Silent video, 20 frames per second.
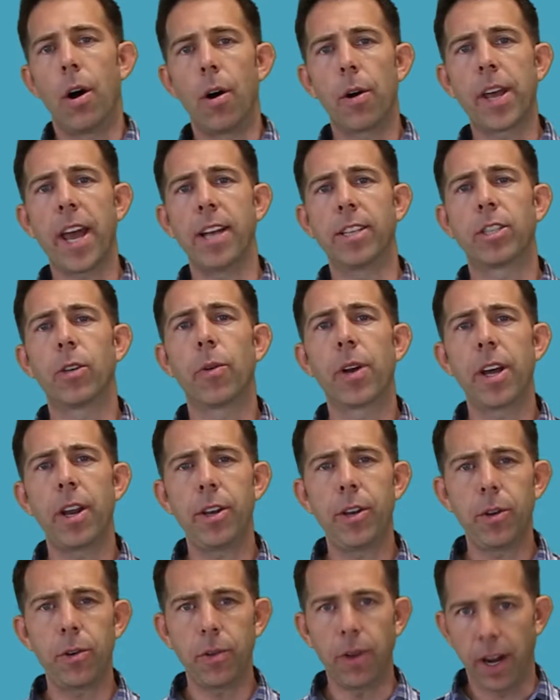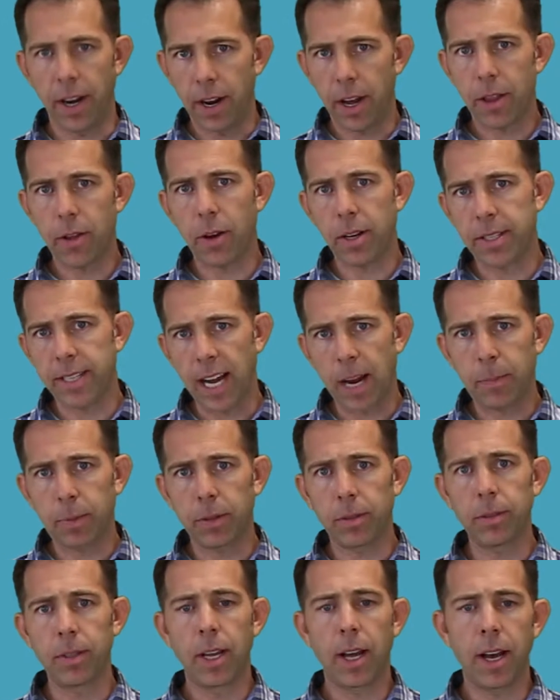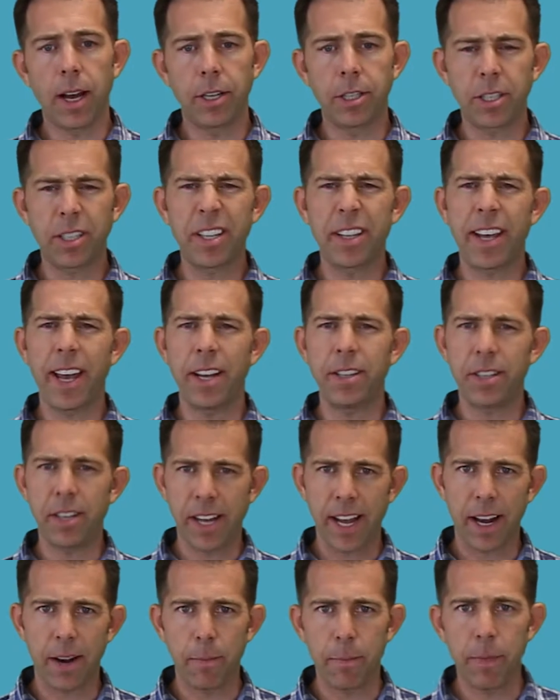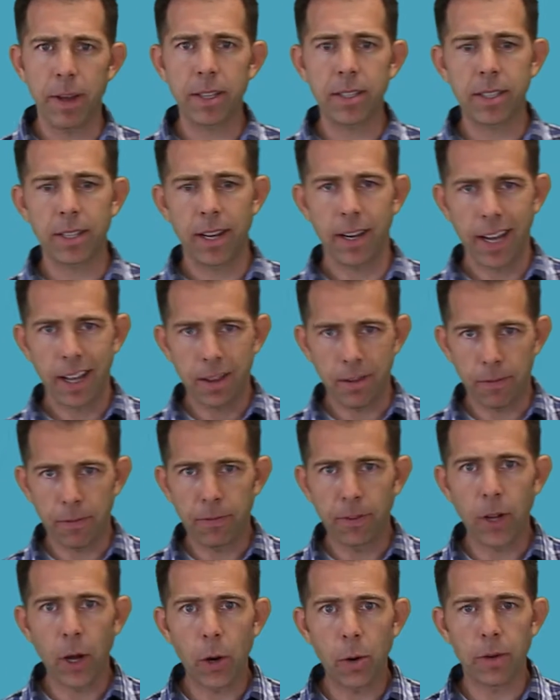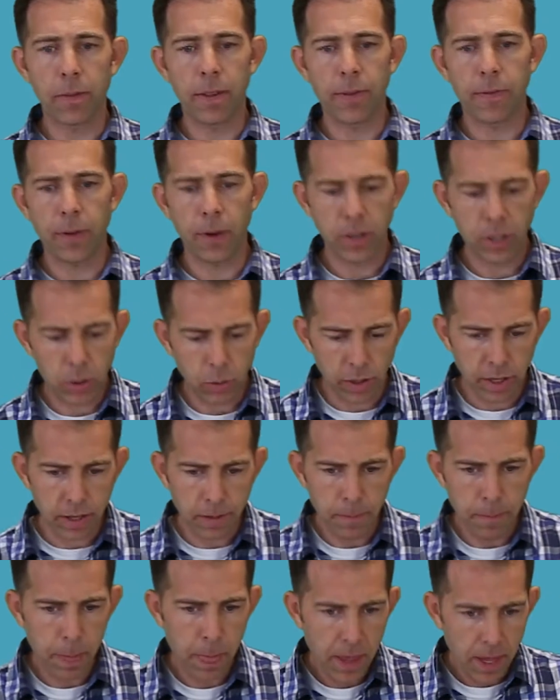Okay, so we're going to do another example just in case you kind of missed the flow of the first one.